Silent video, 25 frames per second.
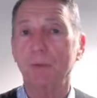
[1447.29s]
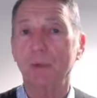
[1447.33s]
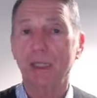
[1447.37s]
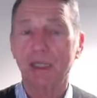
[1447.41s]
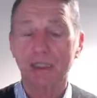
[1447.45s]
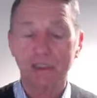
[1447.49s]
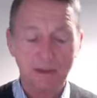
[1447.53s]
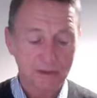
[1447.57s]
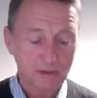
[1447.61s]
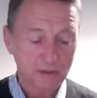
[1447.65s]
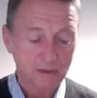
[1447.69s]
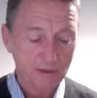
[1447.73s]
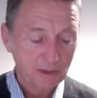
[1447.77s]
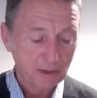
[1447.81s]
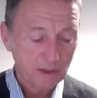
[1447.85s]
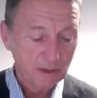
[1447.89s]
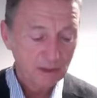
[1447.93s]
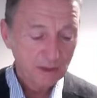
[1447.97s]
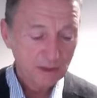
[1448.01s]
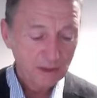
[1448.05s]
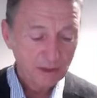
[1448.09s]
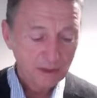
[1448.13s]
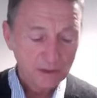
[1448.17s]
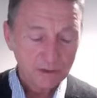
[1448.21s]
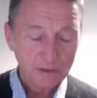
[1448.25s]
but
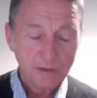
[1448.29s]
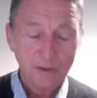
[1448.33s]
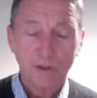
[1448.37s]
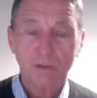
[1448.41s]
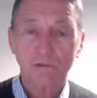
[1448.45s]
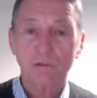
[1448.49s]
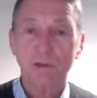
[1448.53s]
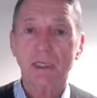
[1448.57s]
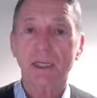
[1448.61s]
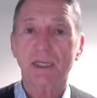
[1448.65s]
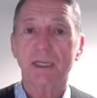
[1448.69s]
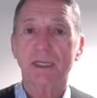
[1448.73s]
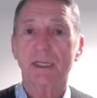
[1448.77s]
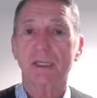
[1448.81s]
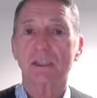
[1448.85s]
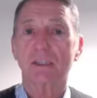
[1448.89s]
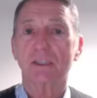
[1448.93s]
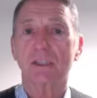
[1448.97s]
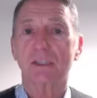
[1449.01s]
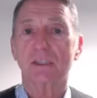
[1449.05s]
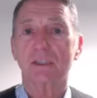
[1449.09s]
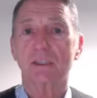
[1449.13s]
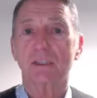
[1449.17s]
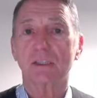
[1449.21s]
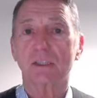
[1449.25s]
it's not a really nice
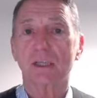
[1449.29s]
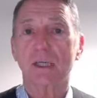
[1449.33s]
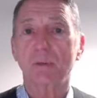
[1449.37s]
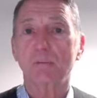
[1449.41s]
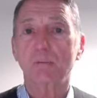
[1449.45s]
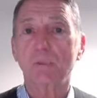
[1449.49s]
thing to say.